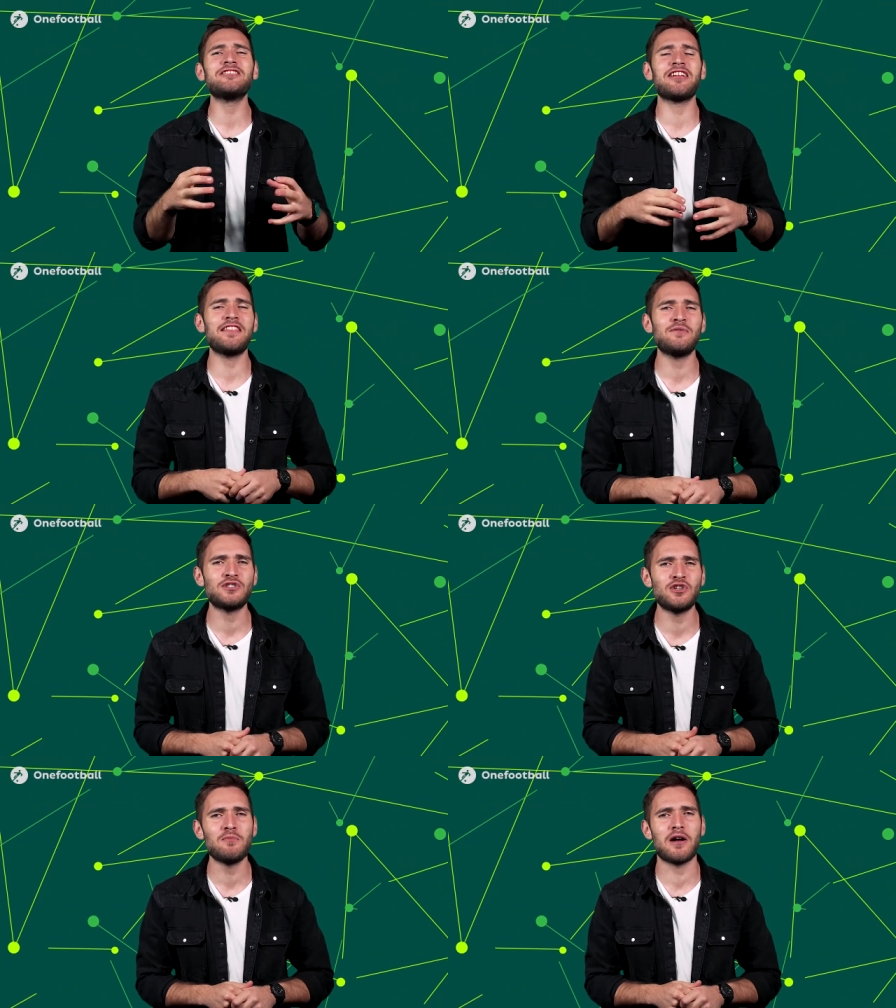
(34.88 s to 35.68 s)
look like there
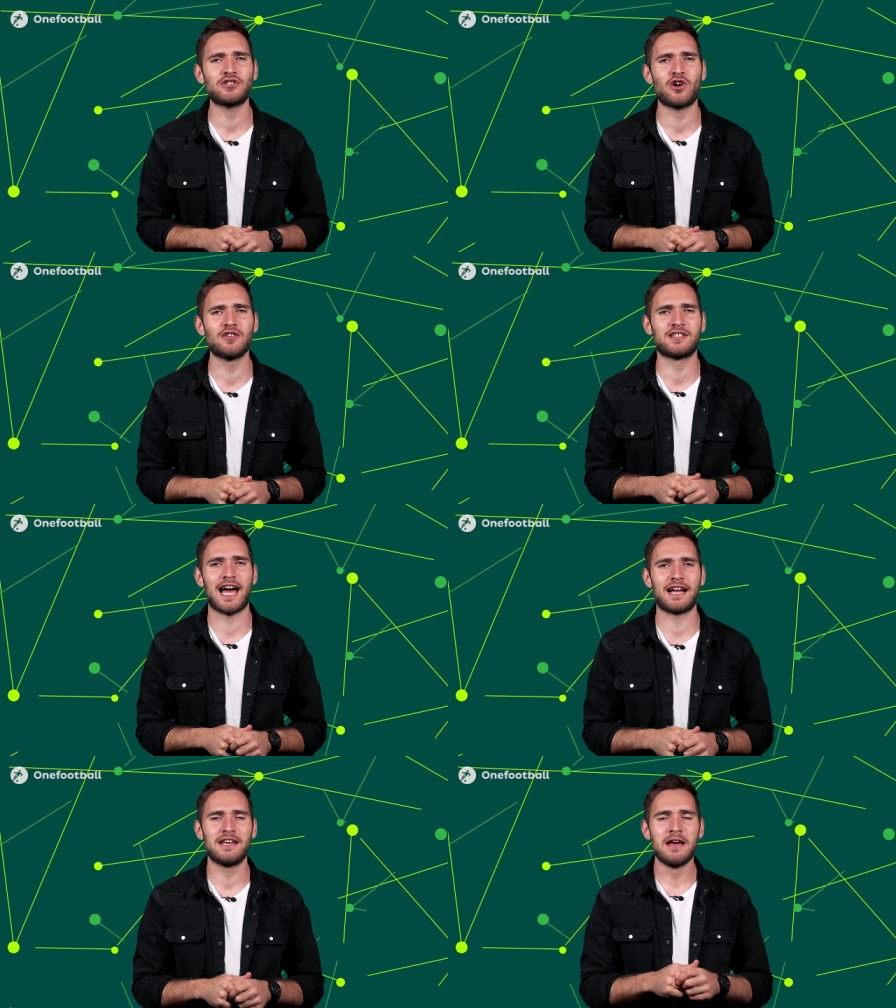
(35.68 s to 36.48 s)
was too much
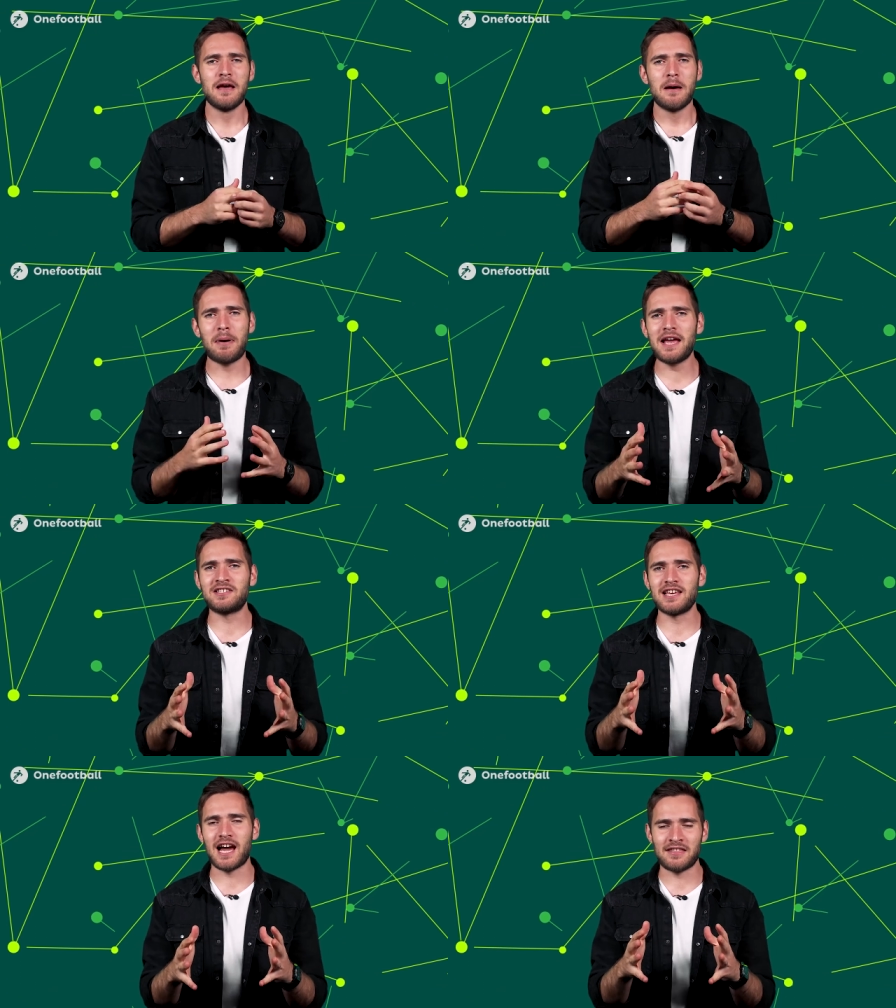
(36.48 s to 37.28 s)
contact.
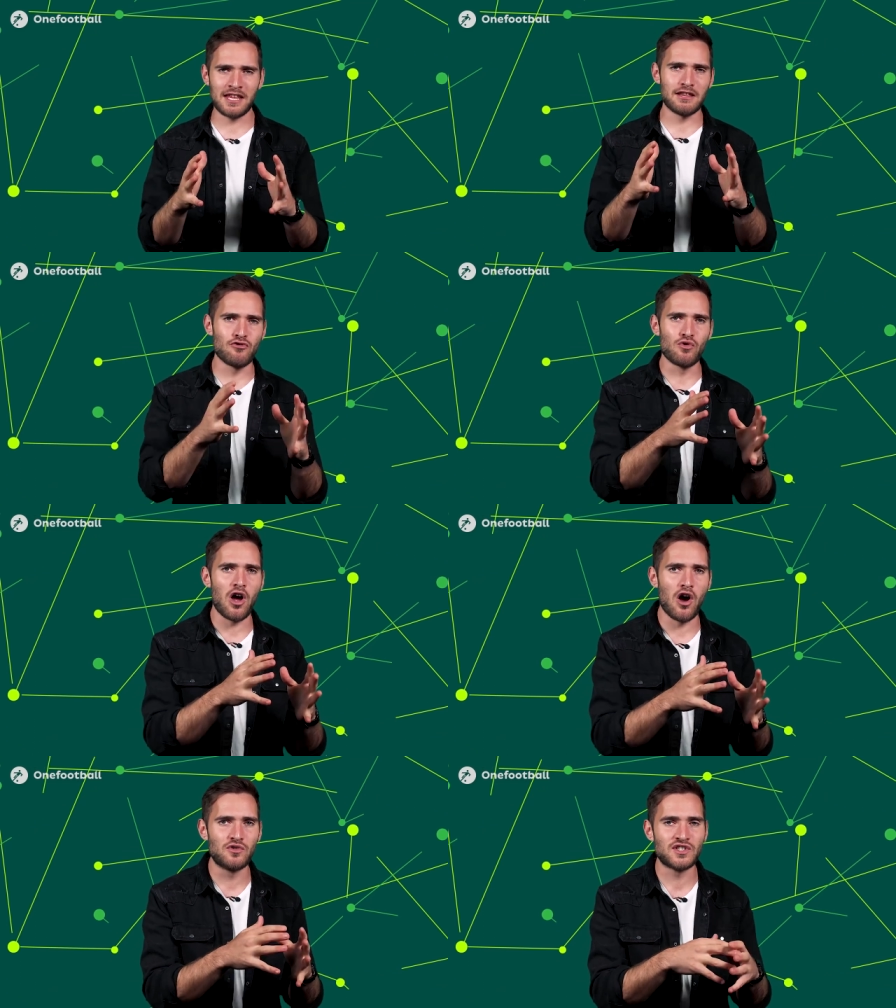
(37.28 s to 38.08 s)
Basically, I think the rule
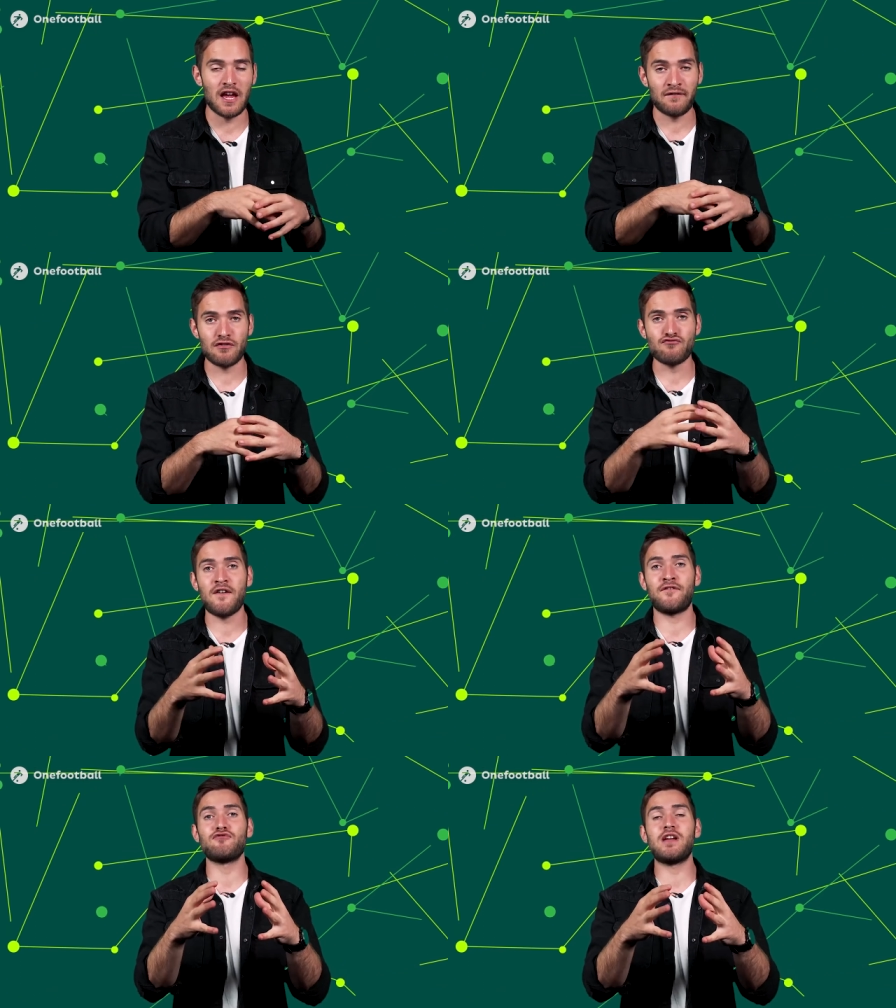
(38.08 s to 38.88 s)
goes that if the
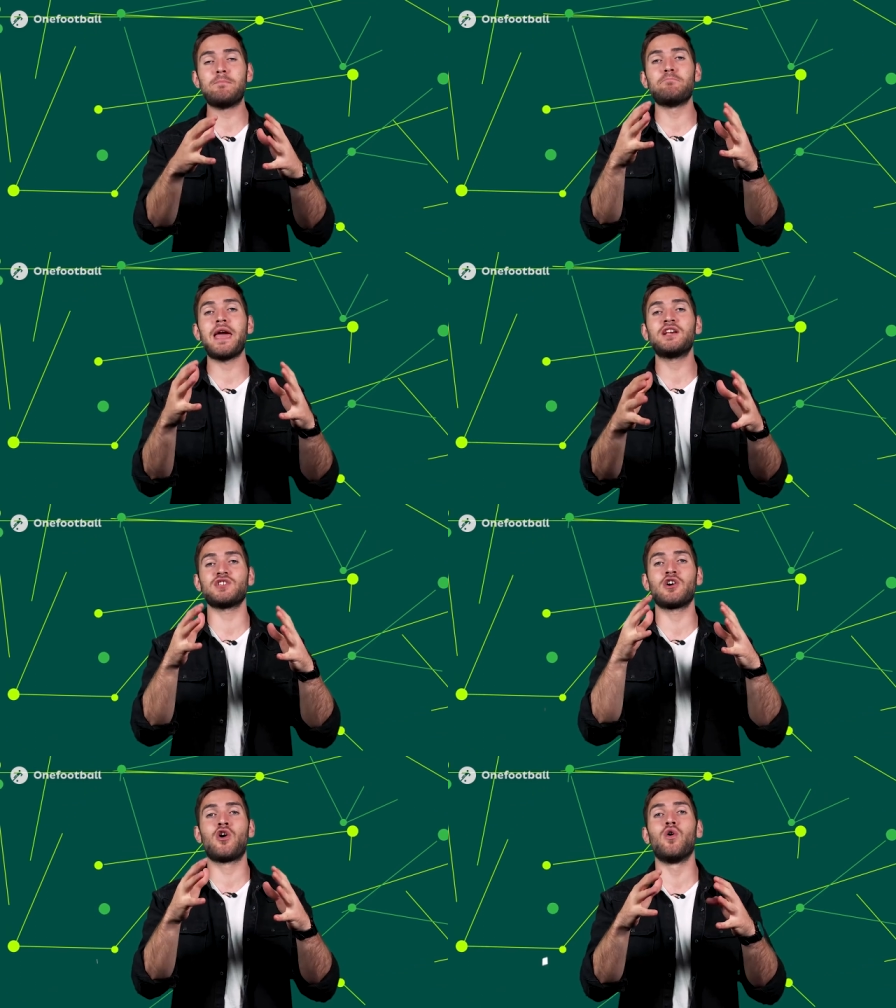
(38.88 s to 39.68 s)
referee
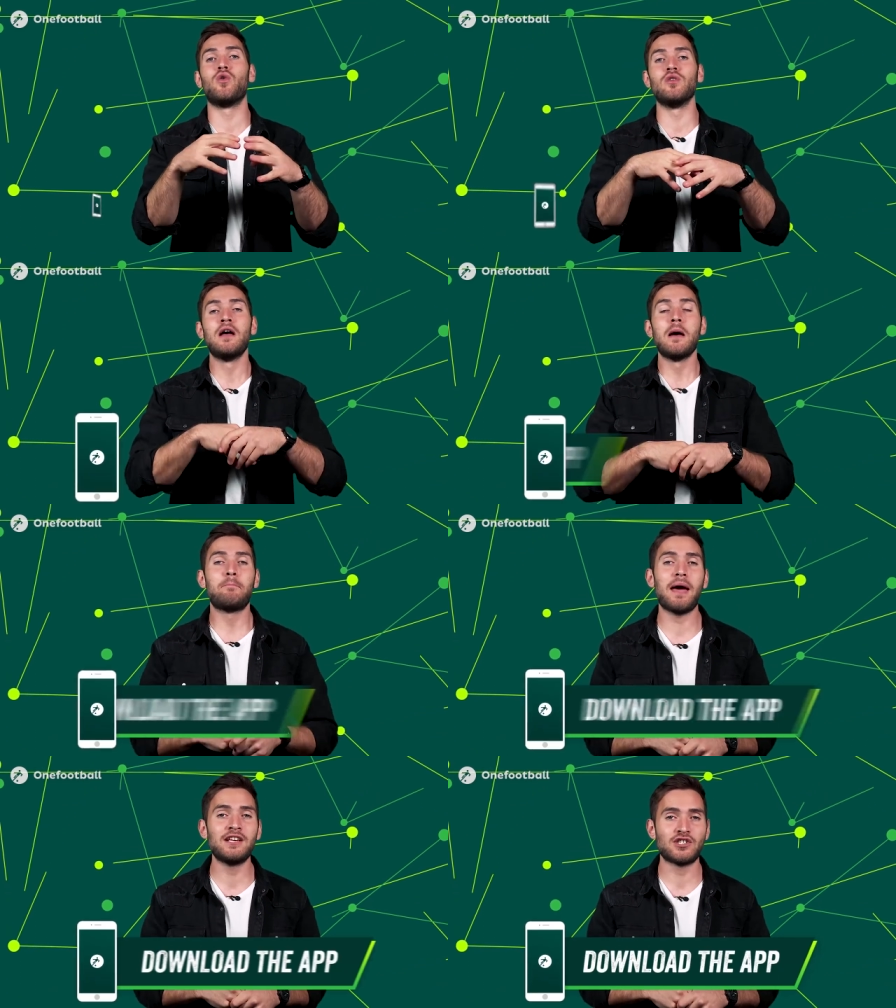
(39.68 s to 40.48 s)
makes a call
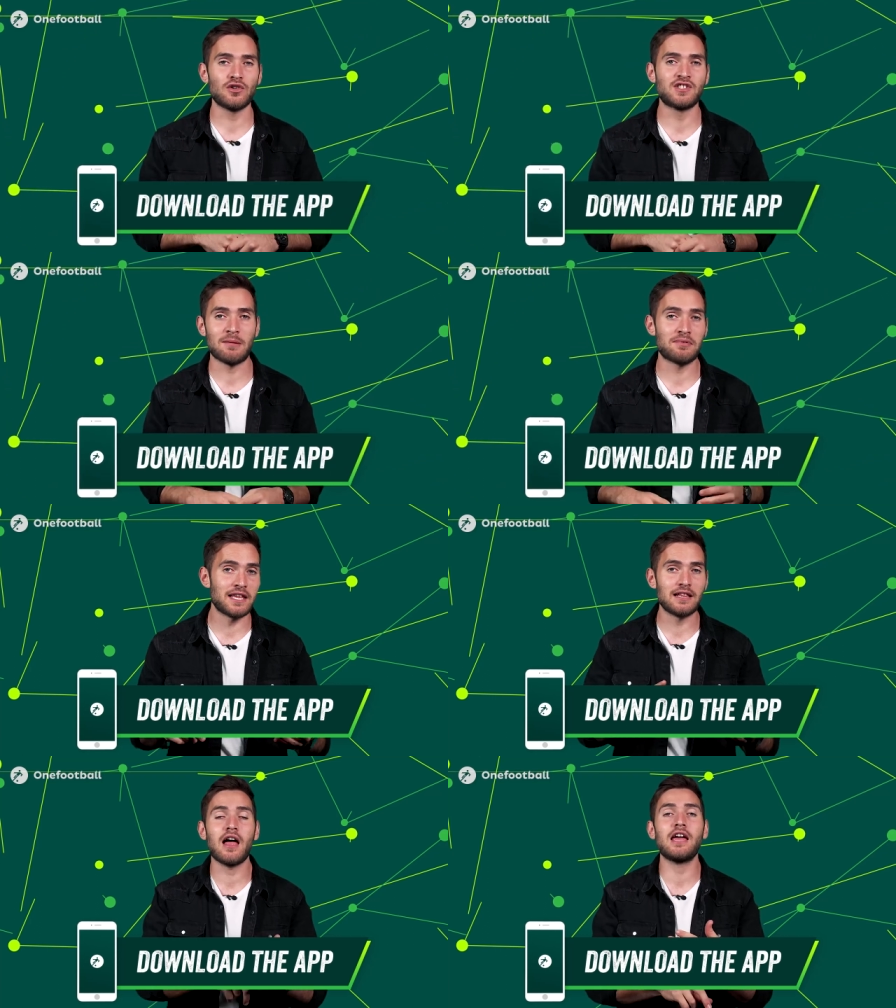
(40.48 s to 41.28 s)
based on
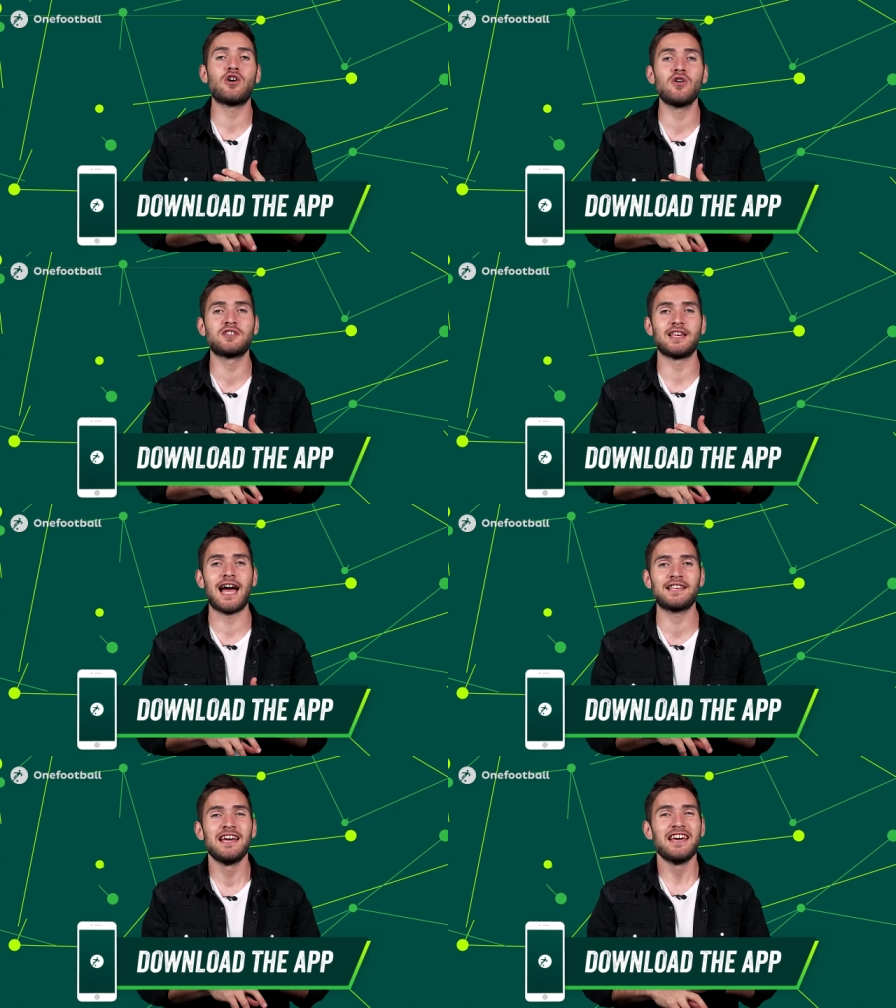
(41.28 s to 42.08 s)
something like
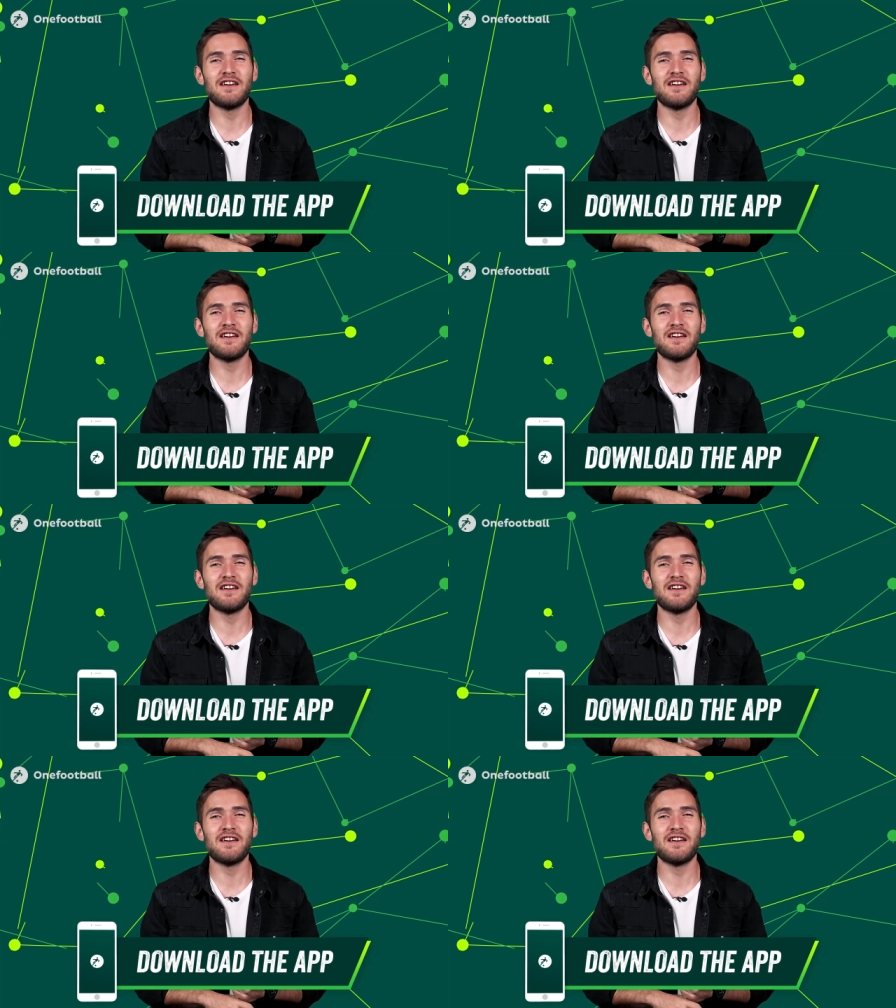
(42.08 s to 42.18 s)
contact,